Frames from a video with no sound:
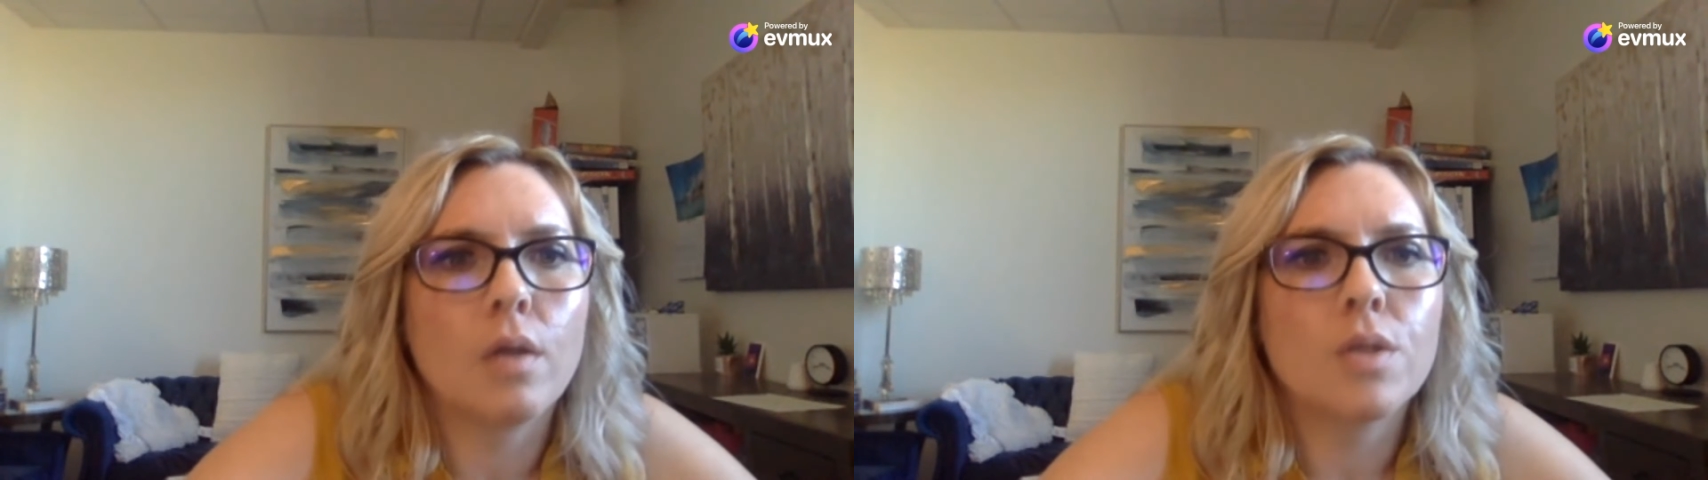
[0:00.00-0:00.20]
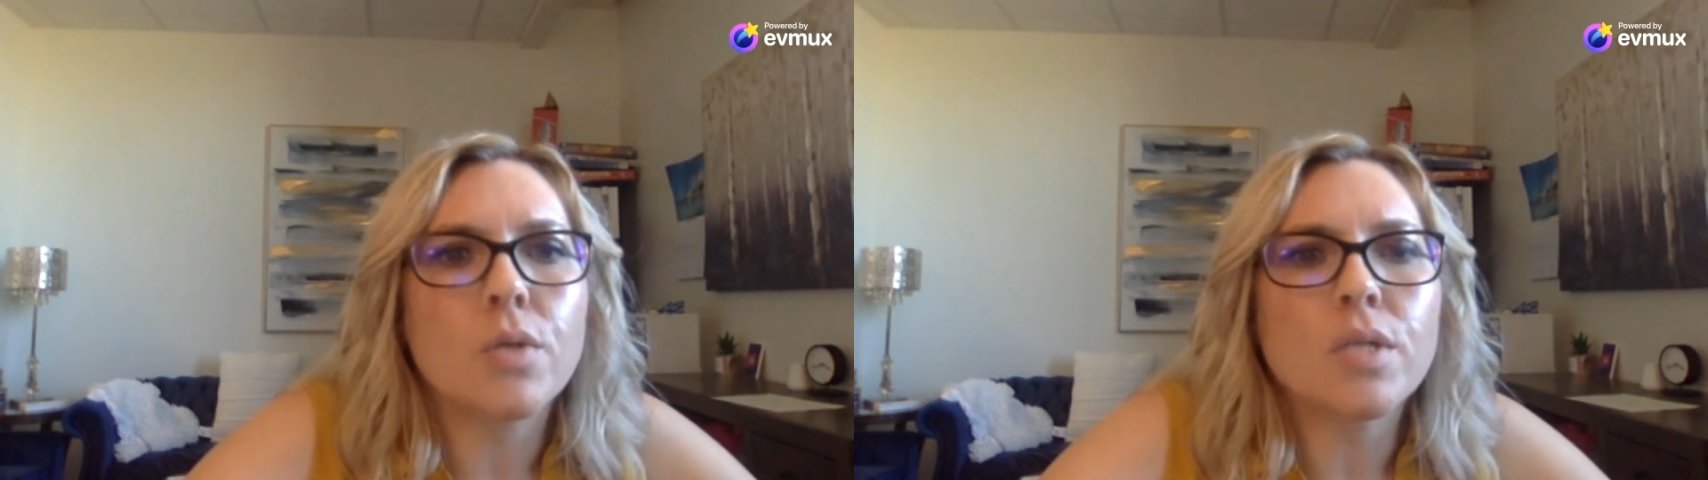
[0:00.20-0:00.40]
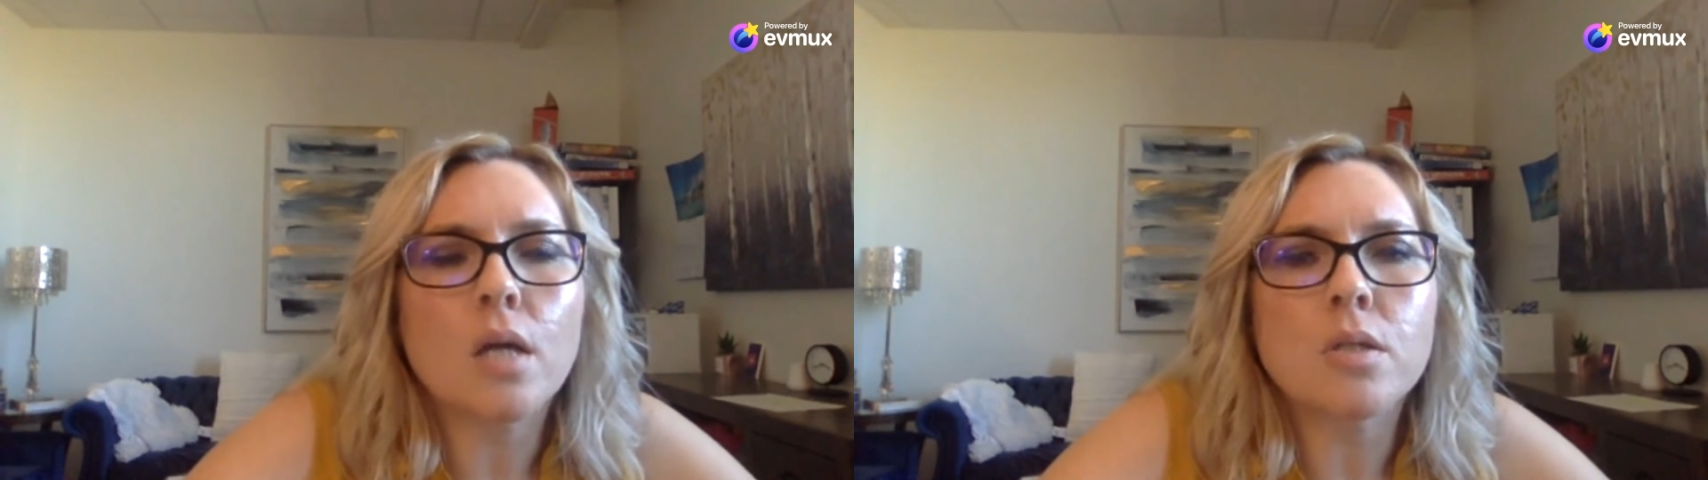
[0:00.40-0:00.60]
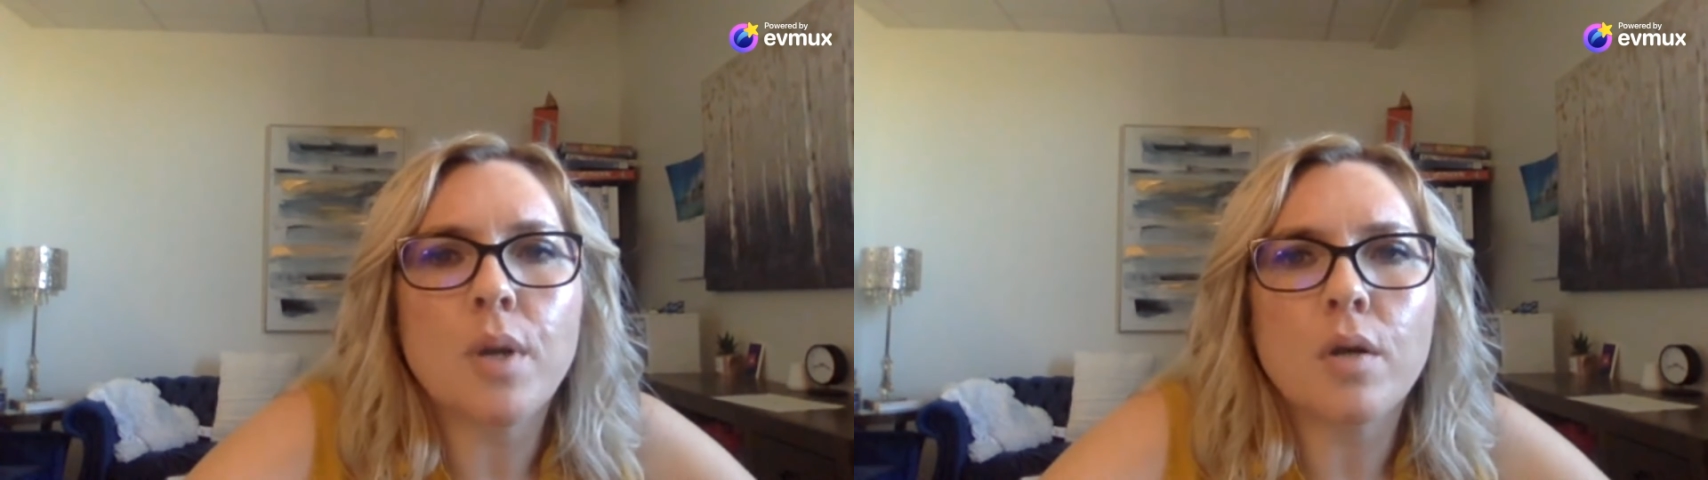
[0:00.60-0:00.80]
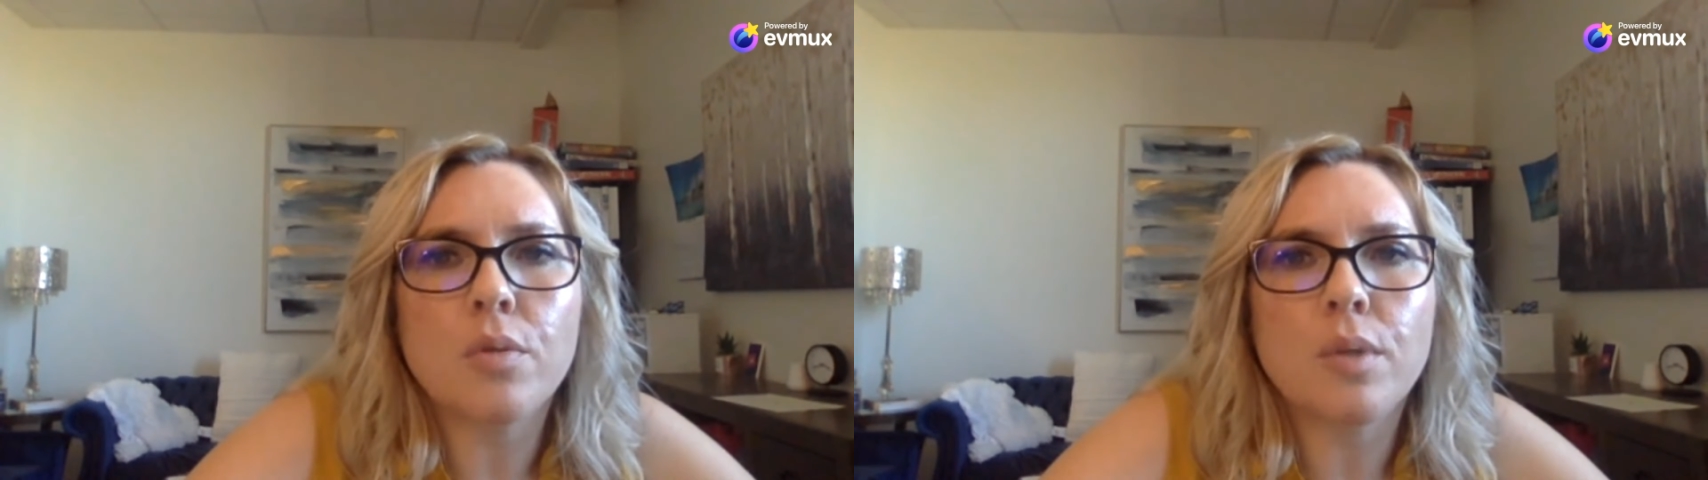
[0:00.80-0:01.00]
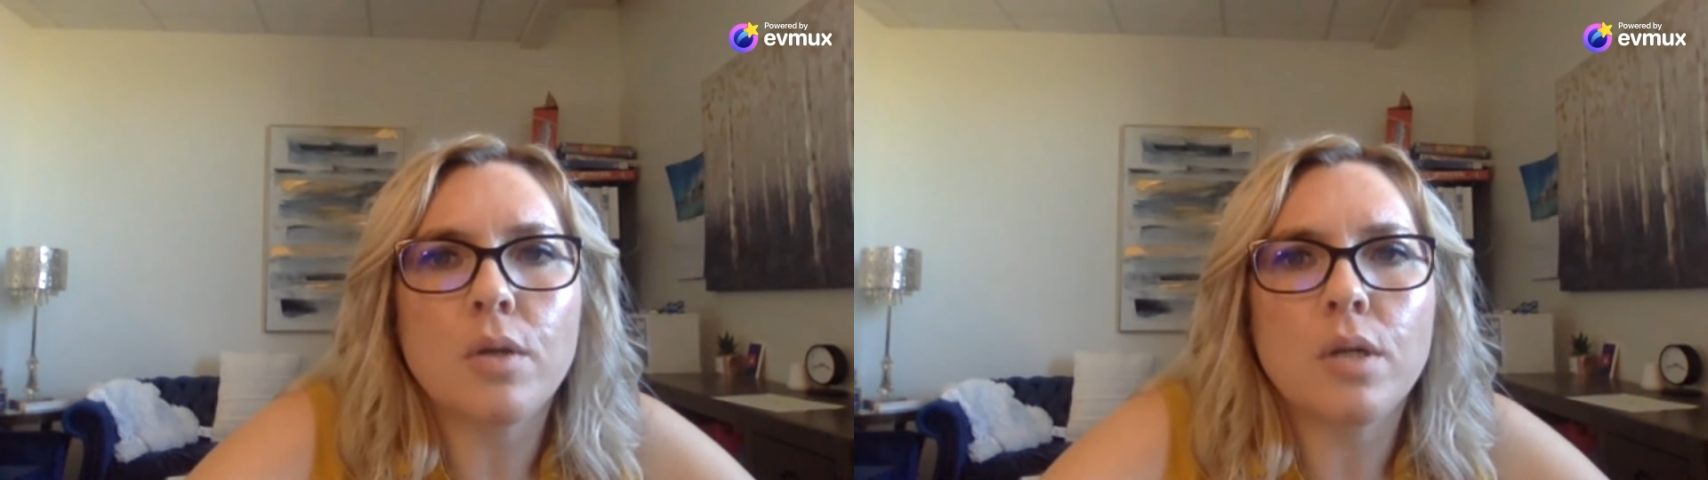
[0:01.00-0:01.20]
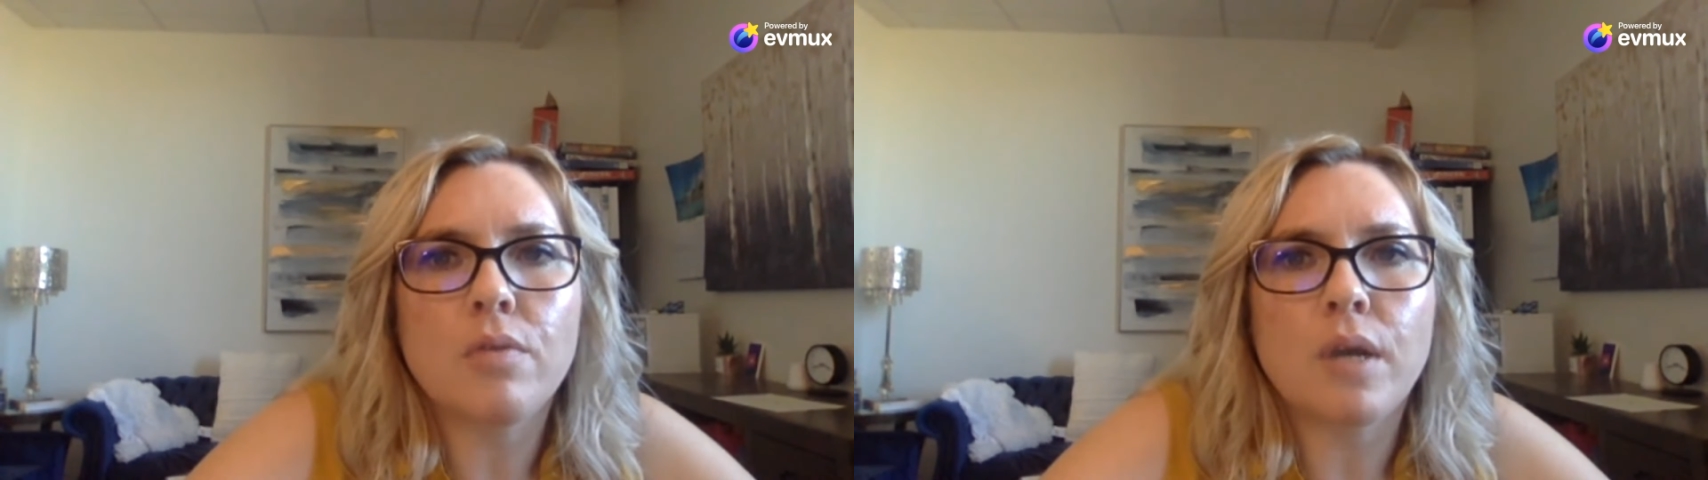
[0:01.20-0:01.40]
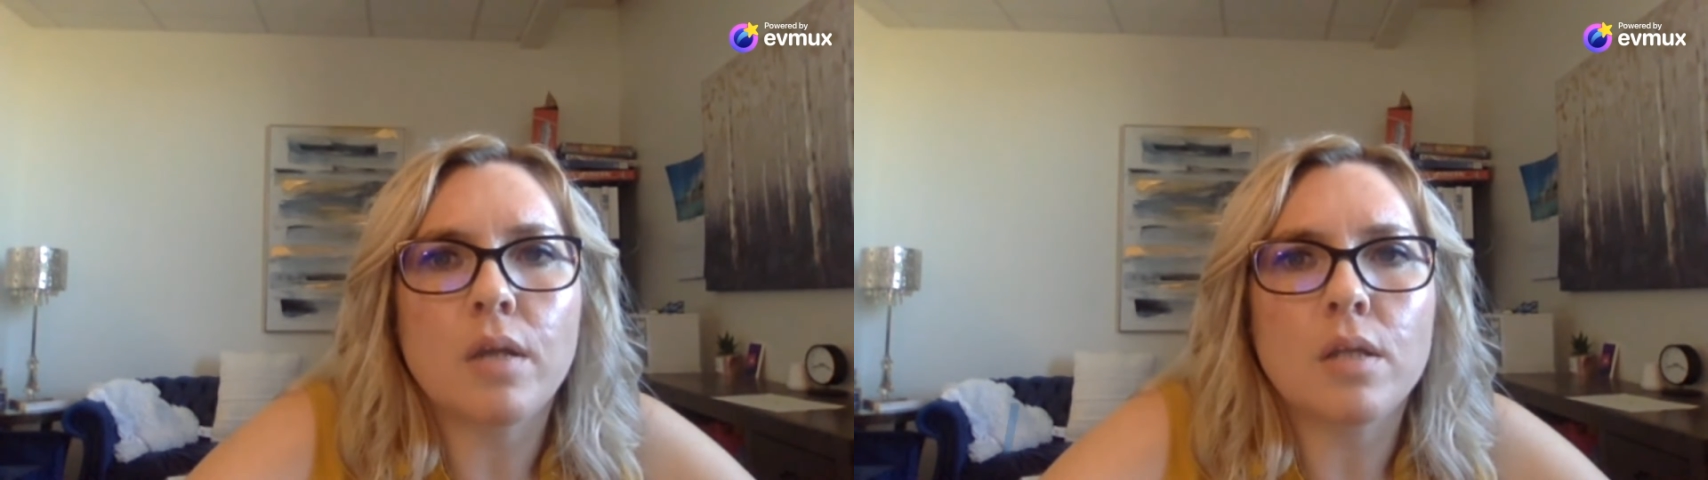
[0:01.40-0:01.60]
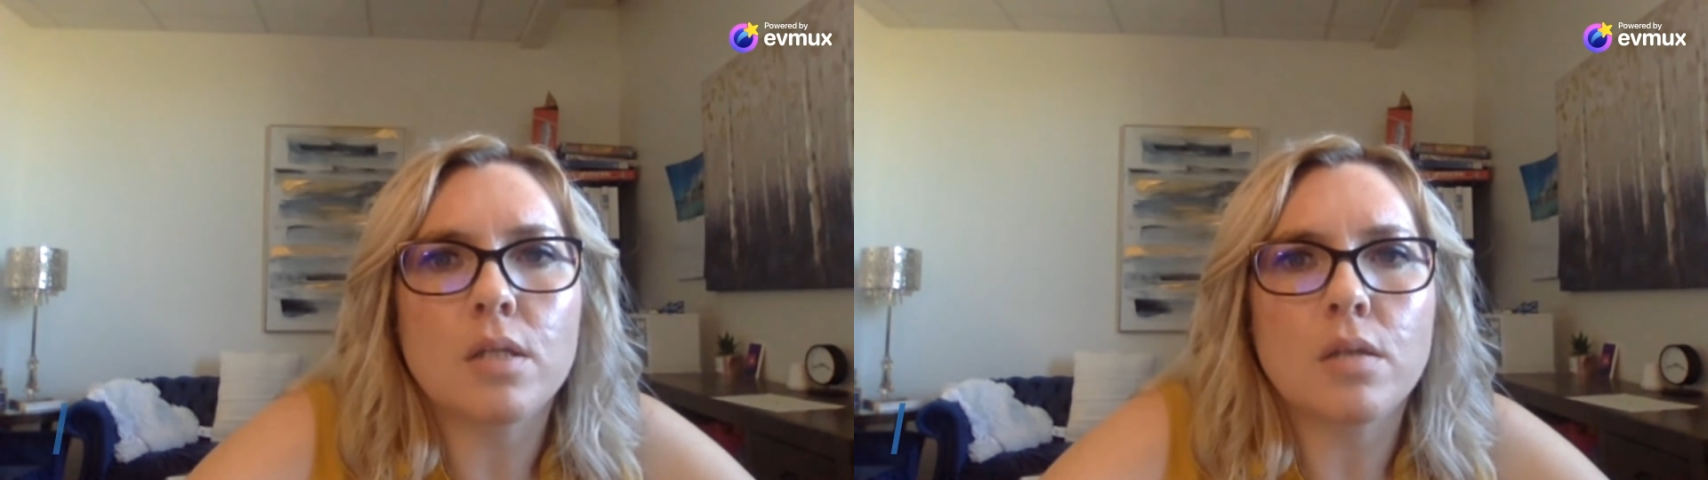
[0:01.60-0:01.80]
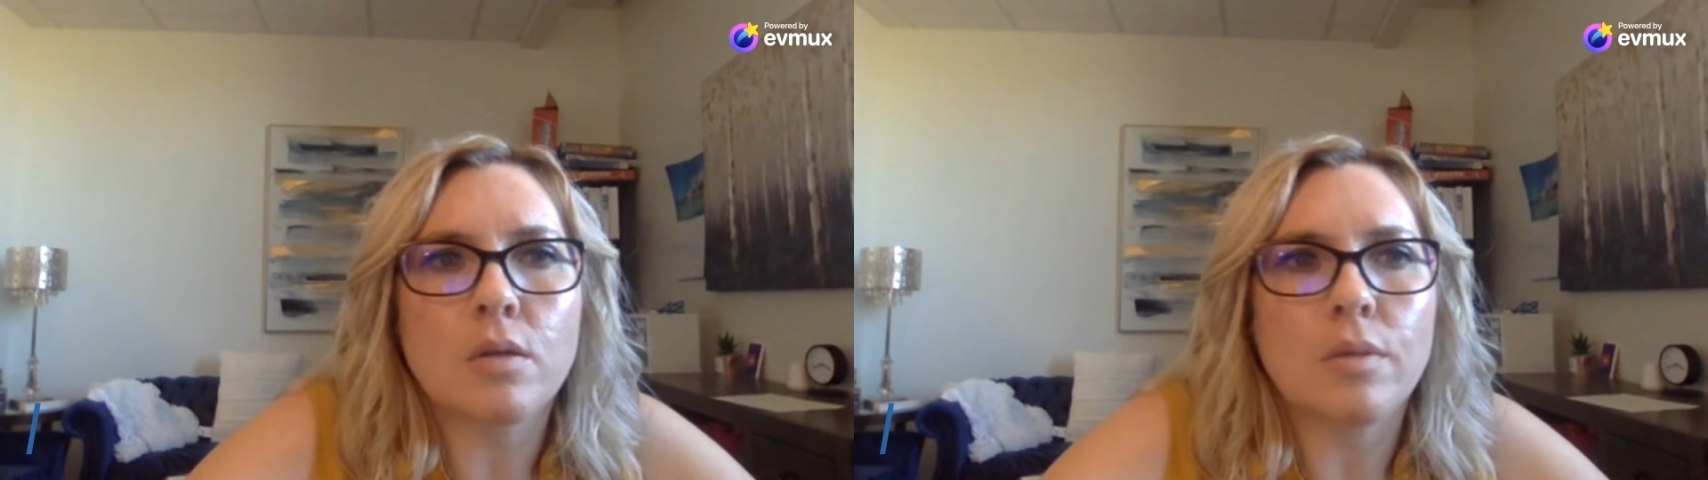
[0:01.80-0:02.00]
So I talked about community
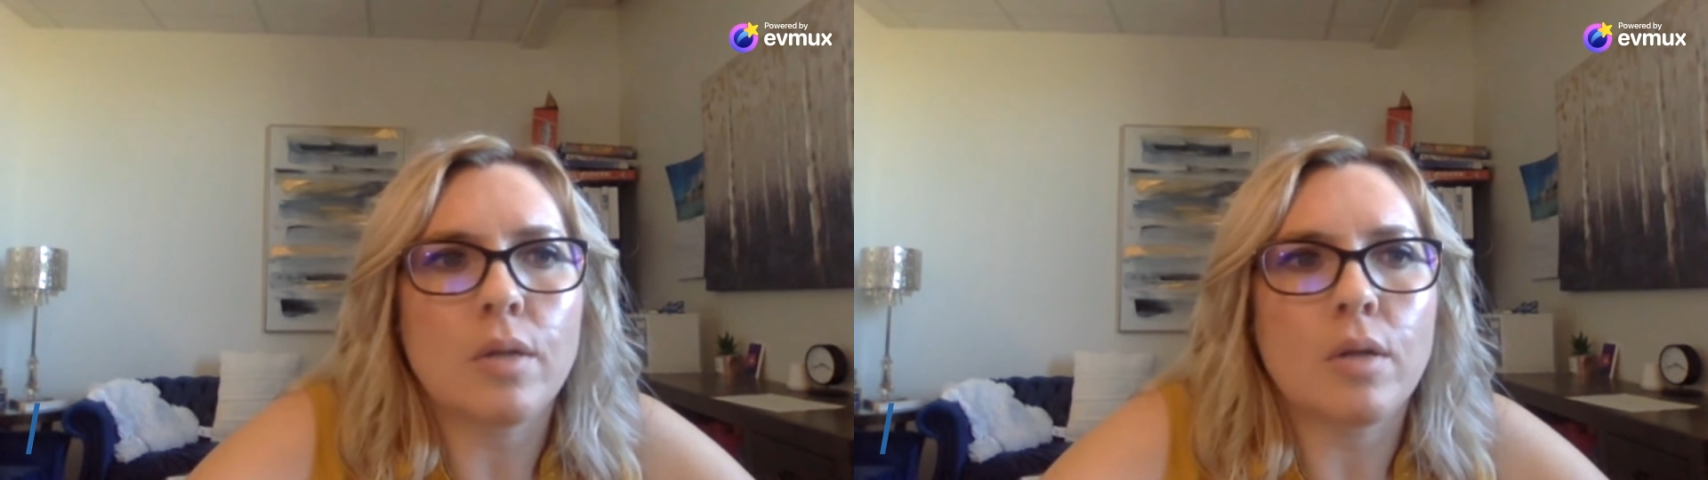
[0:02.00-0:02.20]
violence a little bit,